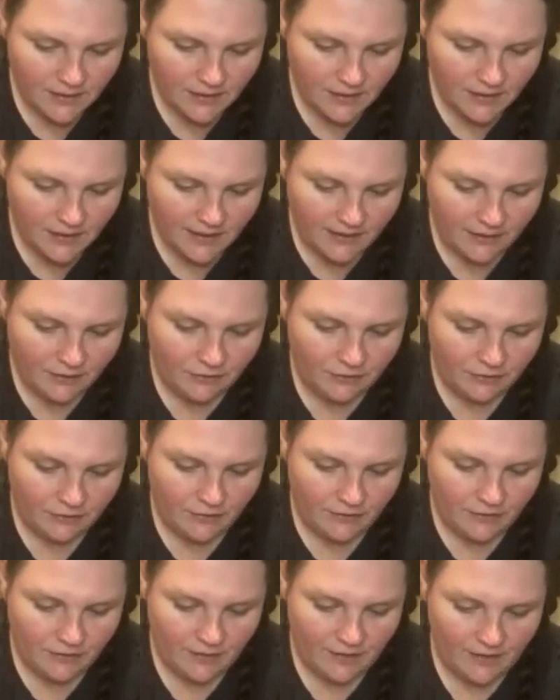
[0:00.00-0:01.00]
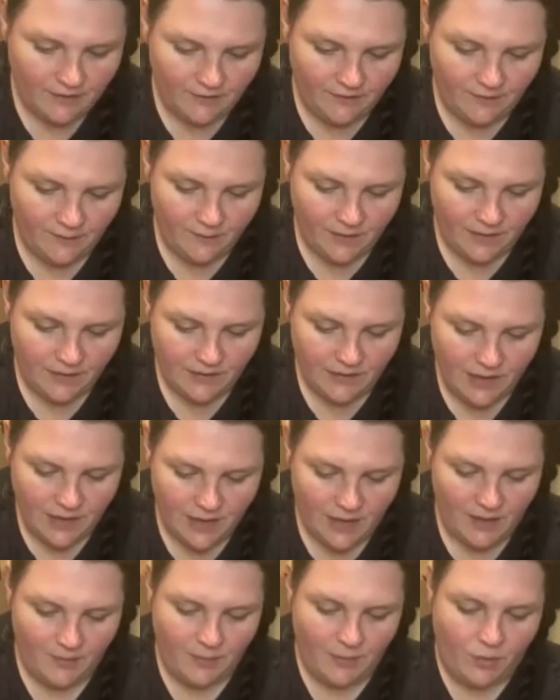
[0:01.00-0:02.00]
I usually start from the
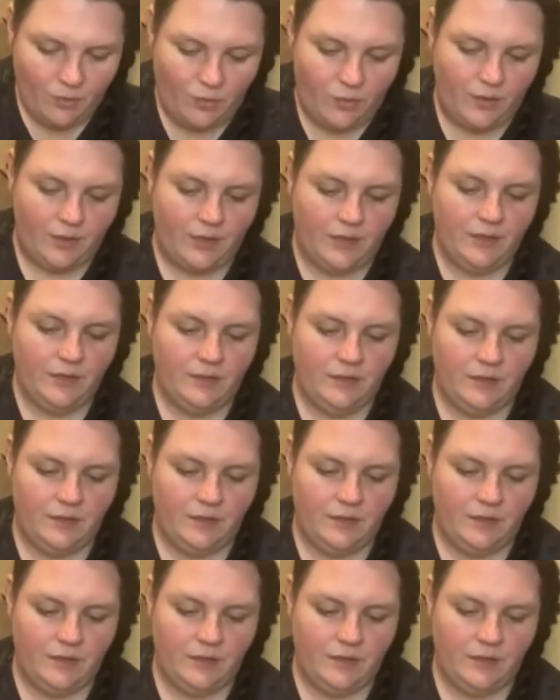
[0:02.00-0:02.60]
top corner.